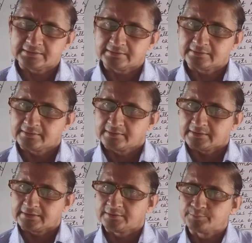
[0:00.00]

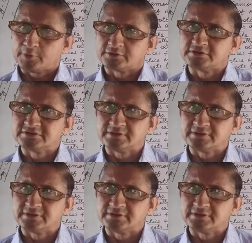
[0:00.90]
possessive case.